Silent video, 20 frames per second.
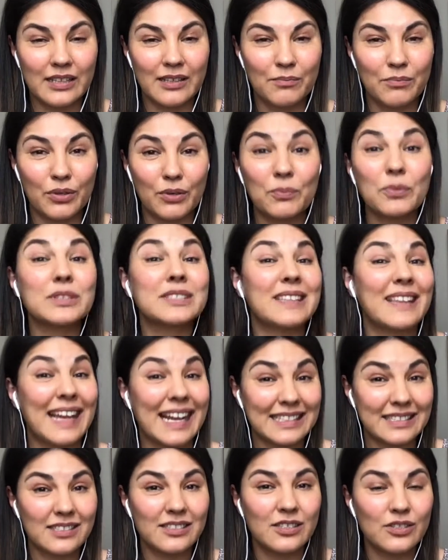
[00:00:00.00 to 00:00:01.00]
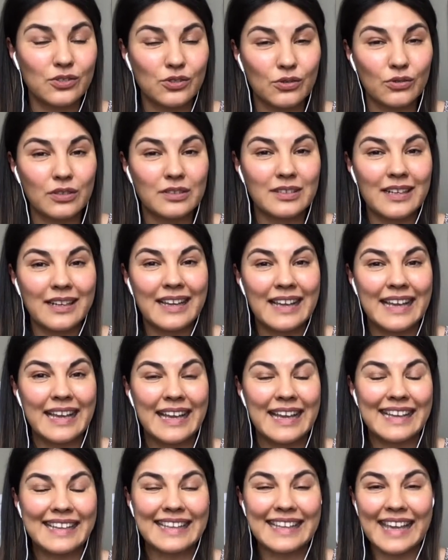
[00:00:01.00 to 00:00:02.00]
purpose? That's disorder.
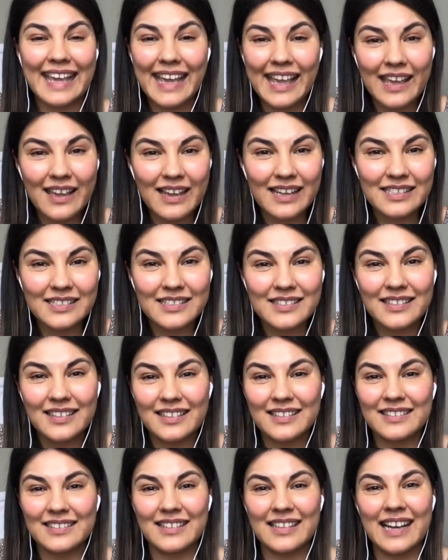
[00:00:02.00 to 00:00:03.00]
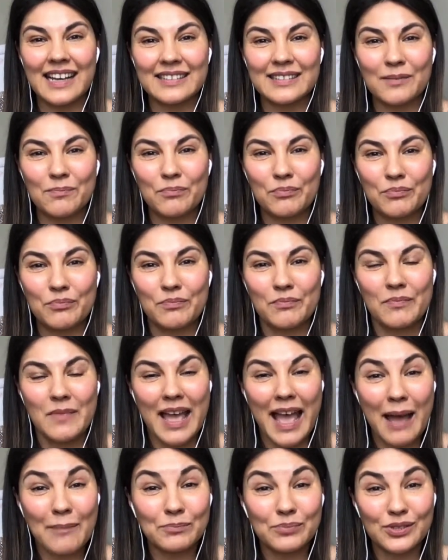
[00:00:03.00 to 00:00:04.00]
Chaos is not an
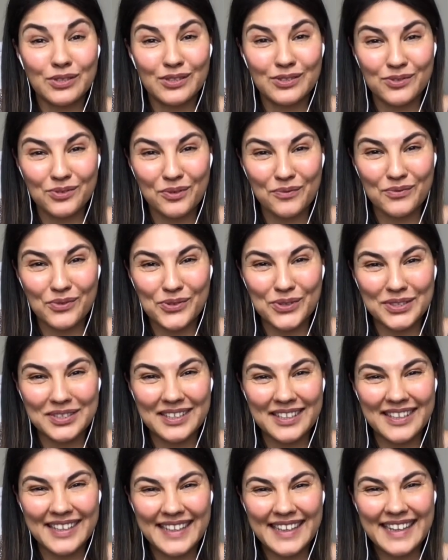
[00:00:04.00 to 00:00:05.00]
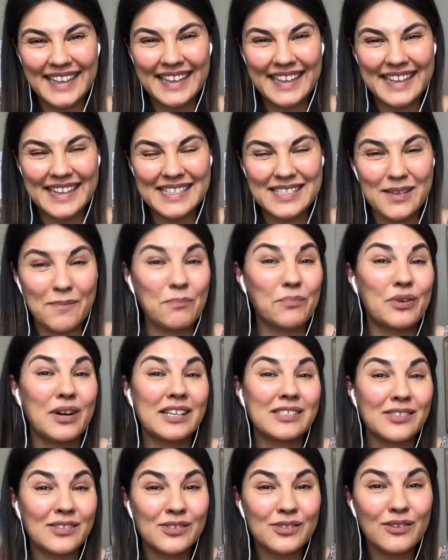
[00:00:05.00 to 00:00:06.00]
absence of order. It's a
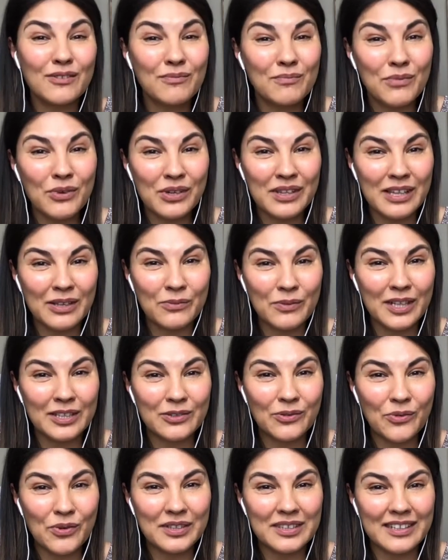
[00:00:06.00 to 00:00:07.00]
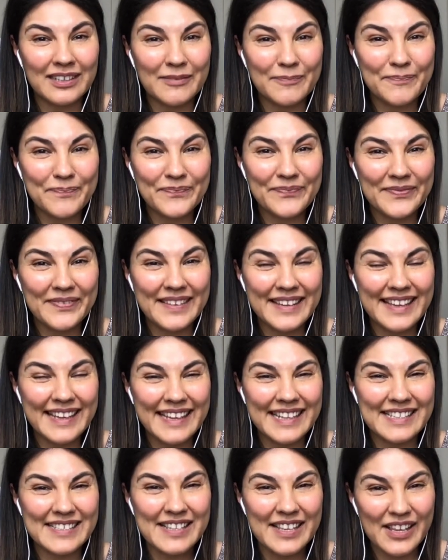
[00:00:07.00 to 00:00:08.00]
presence of more than one order.
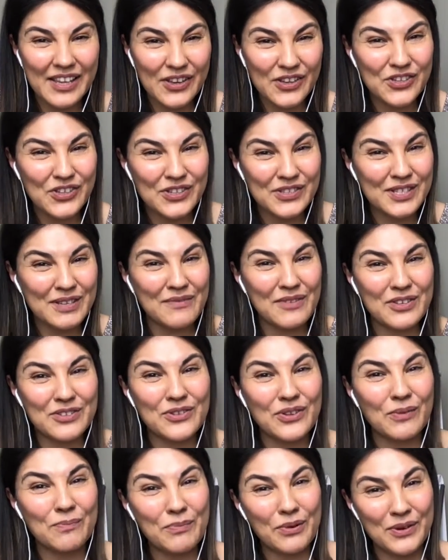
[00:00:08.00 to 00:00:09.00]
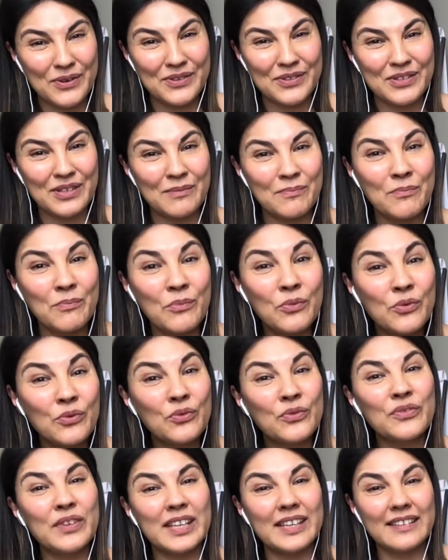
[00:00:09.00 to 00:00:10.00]
It's each individual person
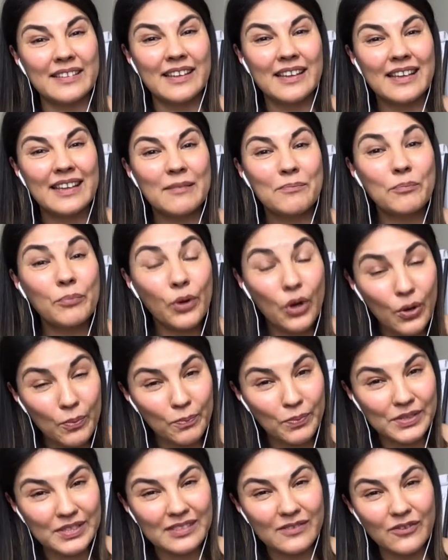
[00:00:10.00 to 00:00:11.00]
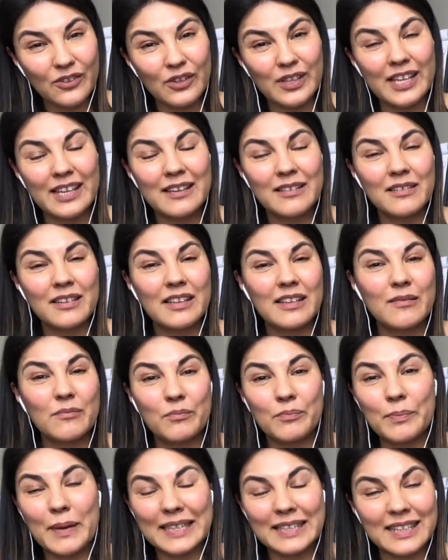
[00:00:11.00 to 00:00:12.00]
moving purposefully,
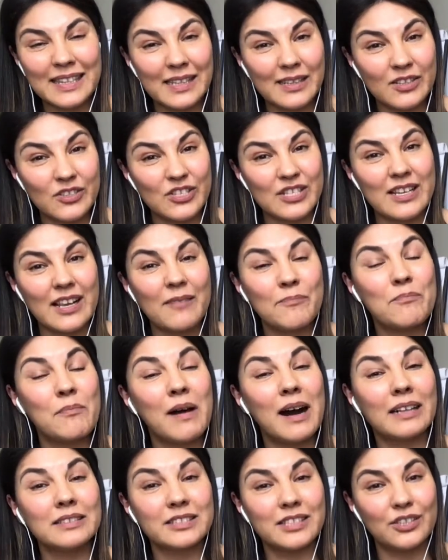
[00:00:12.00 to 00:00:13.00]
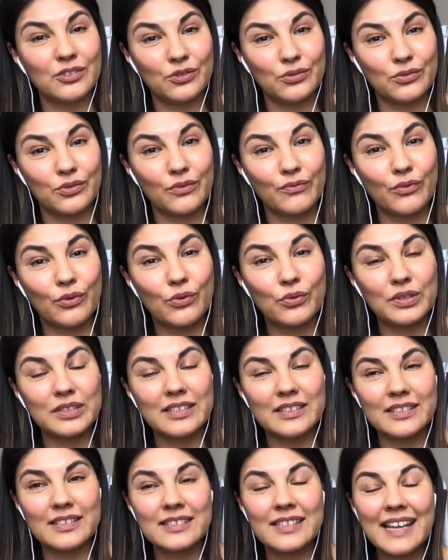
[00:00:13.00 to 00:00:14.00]
but there is a multitude of
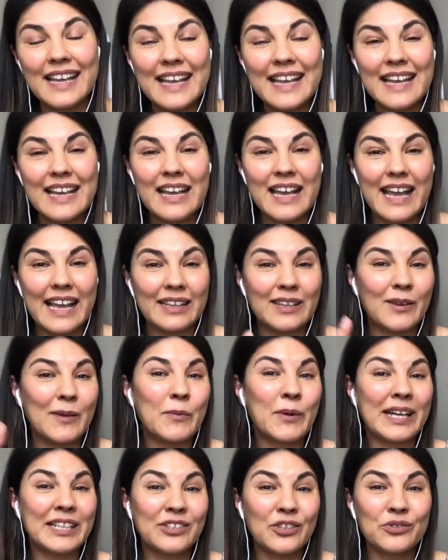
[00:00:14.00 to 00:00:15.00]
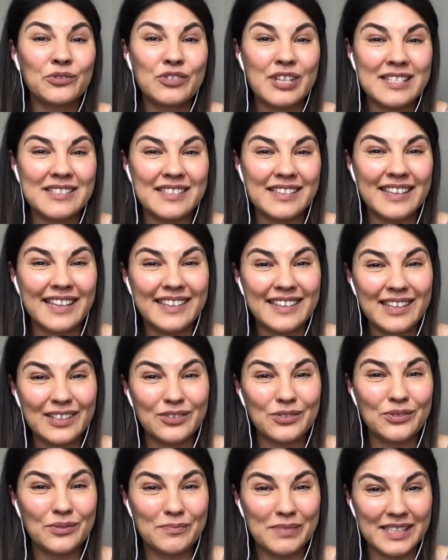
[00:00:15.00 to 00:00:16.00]
orders. And when you translate
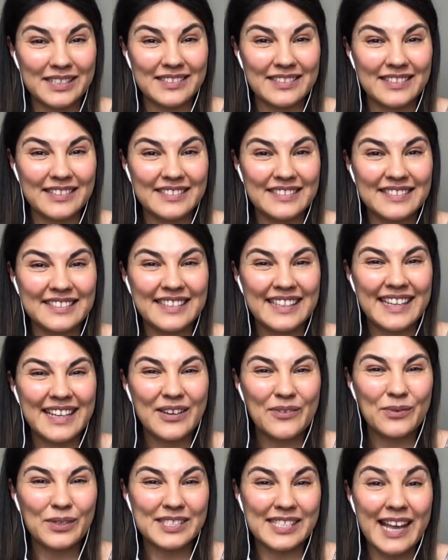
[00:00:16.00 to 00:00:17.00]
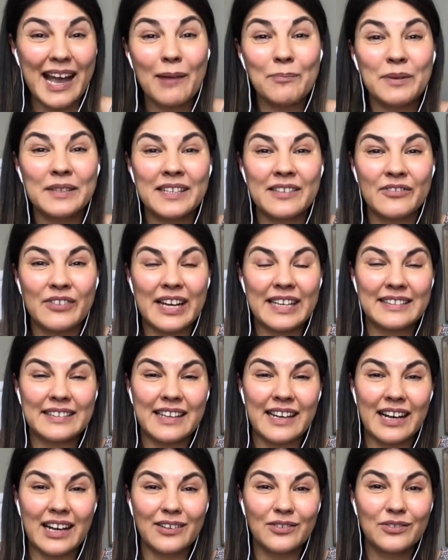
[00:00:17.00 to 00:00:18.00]
that to business, what's happening right
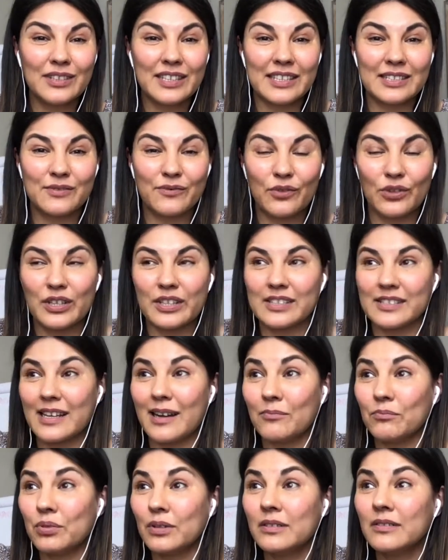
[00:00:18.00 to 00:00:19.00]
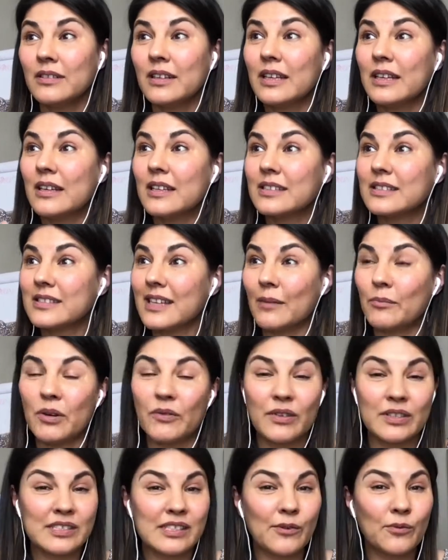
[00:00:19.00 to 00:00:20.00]
now is, for example, some
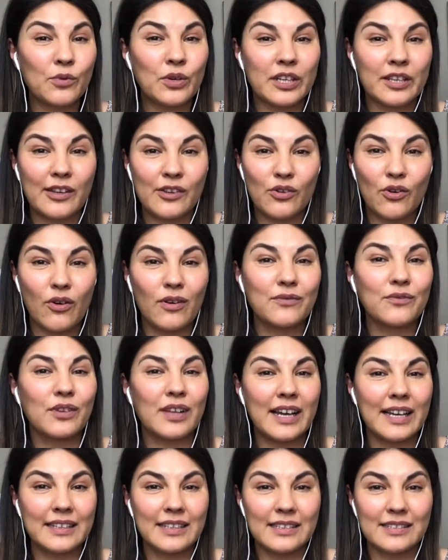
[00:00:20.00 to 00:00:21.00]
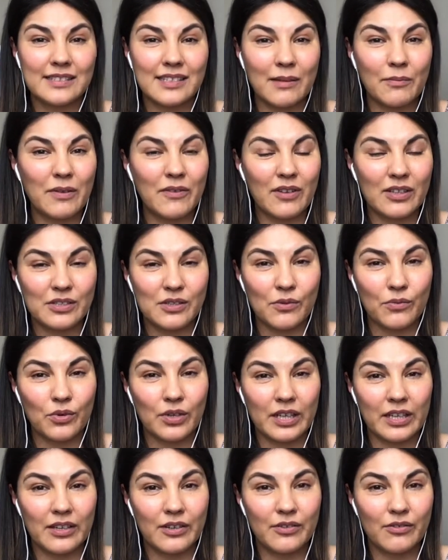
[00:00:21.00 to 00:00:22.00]
of us are working offline and some of us are
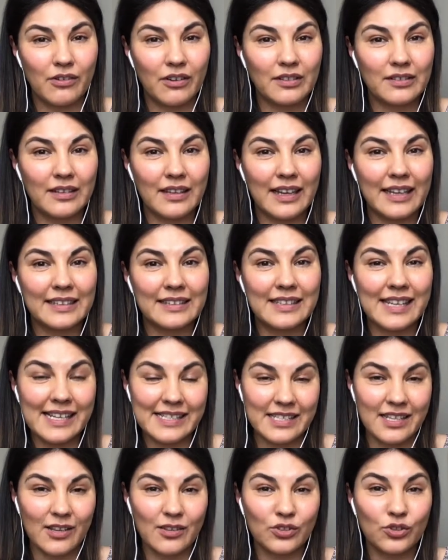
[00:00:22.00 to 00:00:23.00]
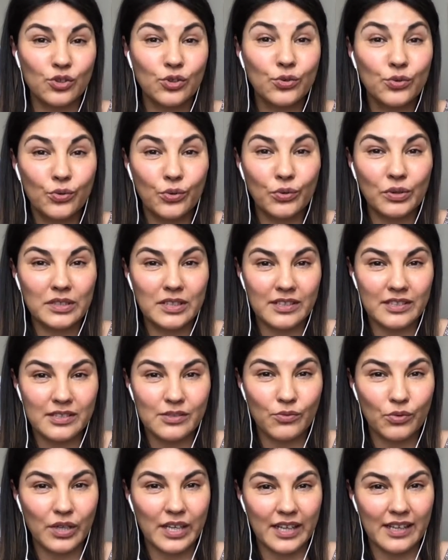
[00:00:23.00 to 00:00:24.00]
working online. That's two
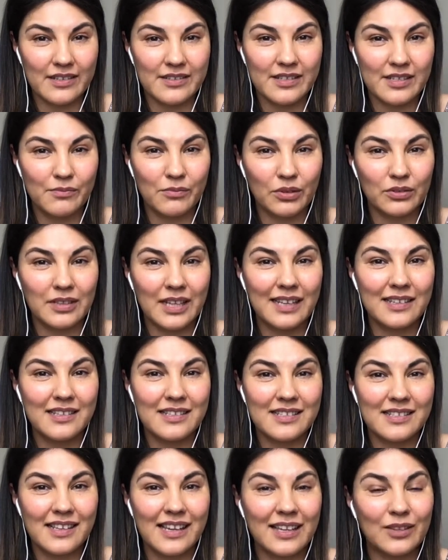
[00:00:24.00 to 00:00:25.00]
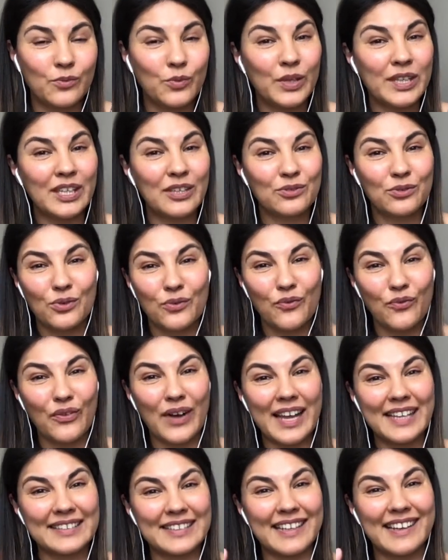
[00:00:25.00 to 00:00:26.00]
orders working simultaneously, and we need to
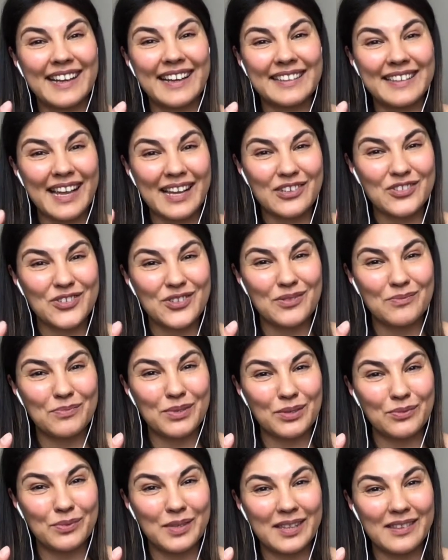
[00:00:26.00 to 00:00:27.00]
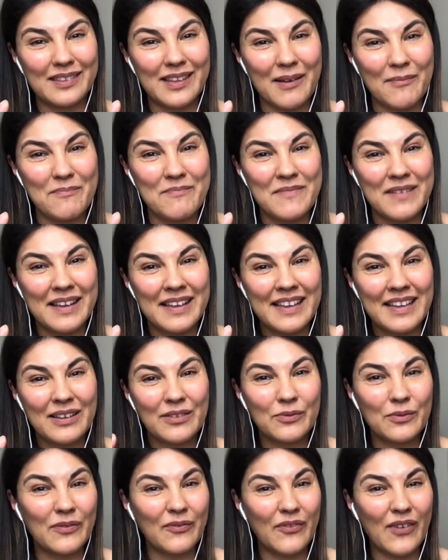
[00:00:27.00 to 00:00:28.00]
find a connection between them.
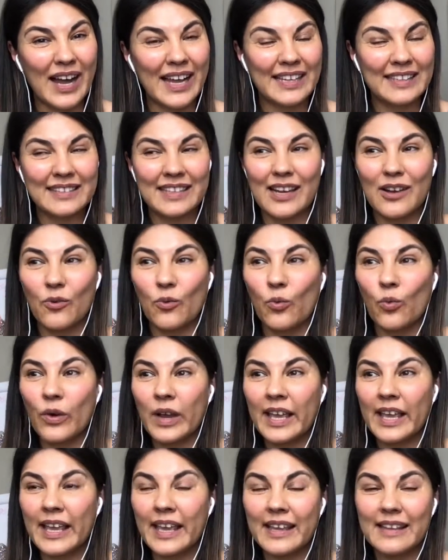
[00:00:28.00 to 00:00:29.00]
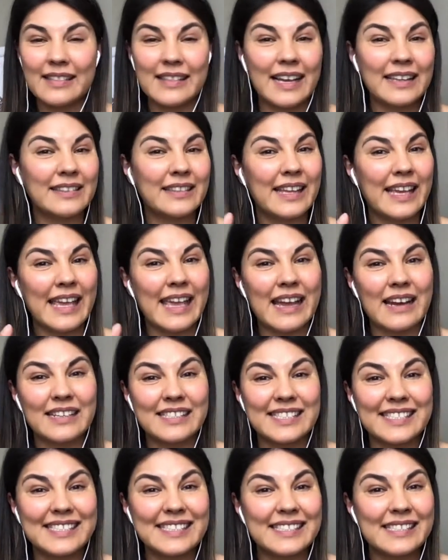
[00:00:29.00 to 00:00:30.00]
We find a way that they are
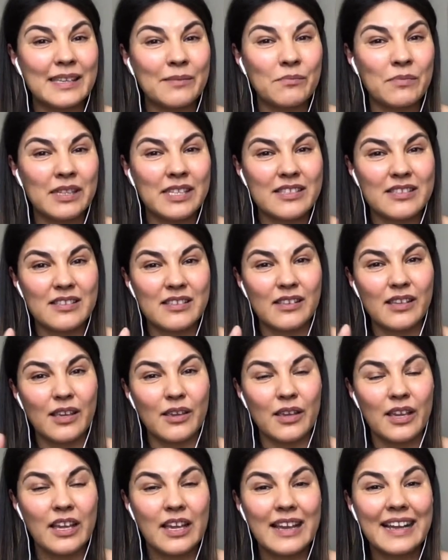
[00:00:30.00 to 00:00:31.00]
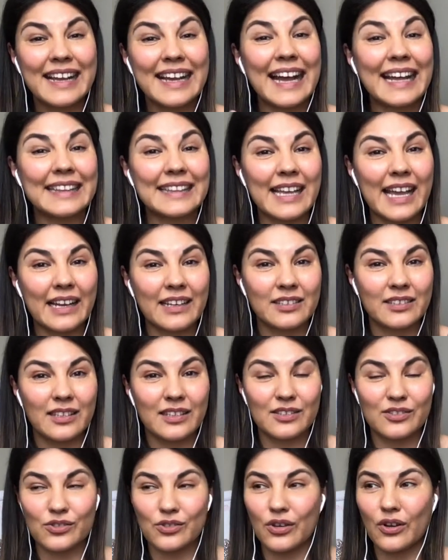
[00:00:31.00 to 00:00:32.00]
seamlessly
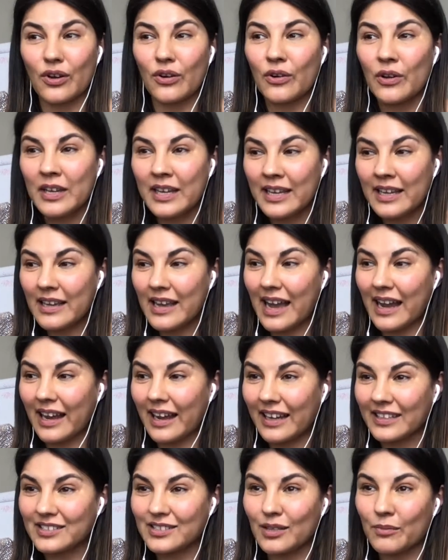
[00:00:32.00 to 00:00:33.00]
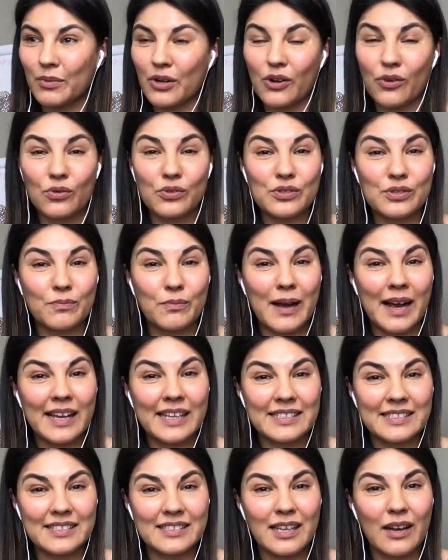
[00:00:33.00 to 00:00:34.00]
connected. So a customer who is
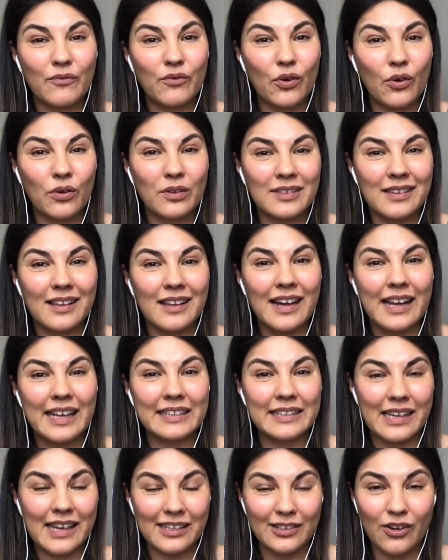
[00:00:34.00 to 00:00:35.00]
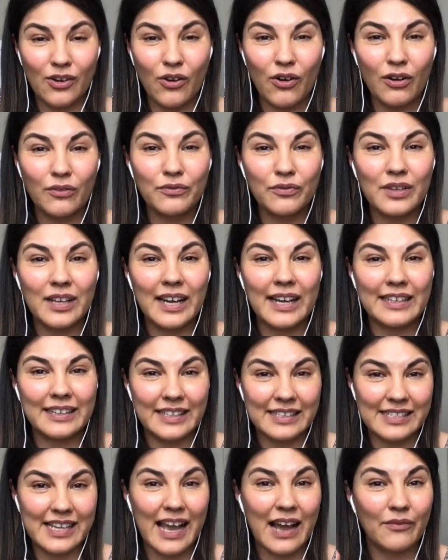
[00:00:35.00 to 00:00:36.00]
buying stuff online and
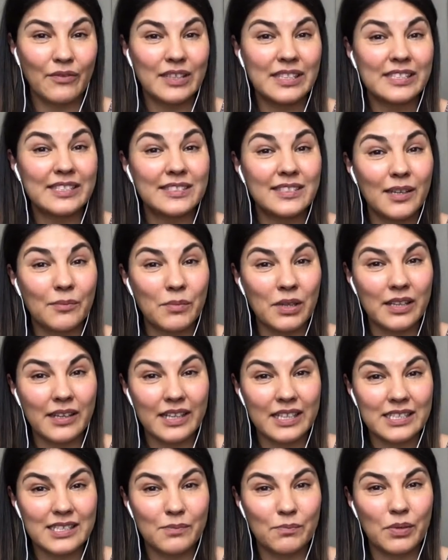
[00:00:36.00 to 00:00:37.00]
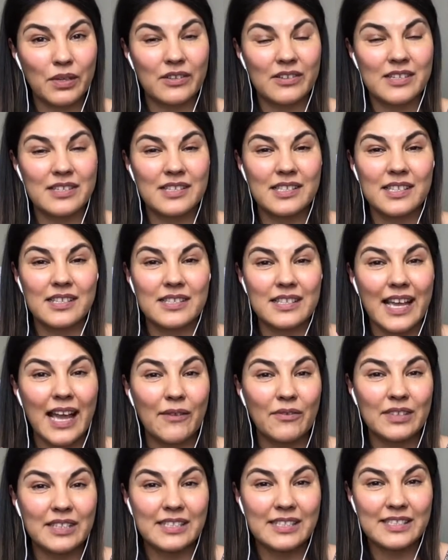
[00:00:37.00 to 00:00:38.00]
offline is having similar experiences,
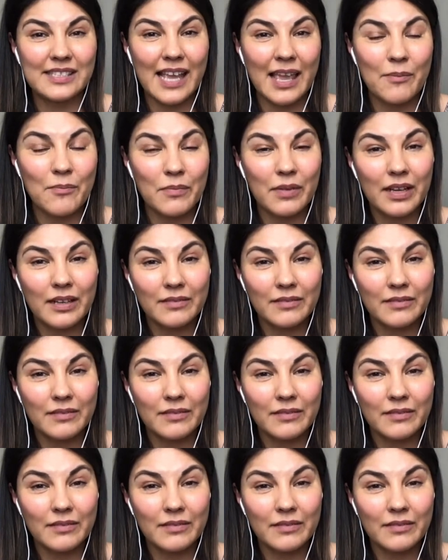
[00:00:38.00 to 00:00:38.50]
having same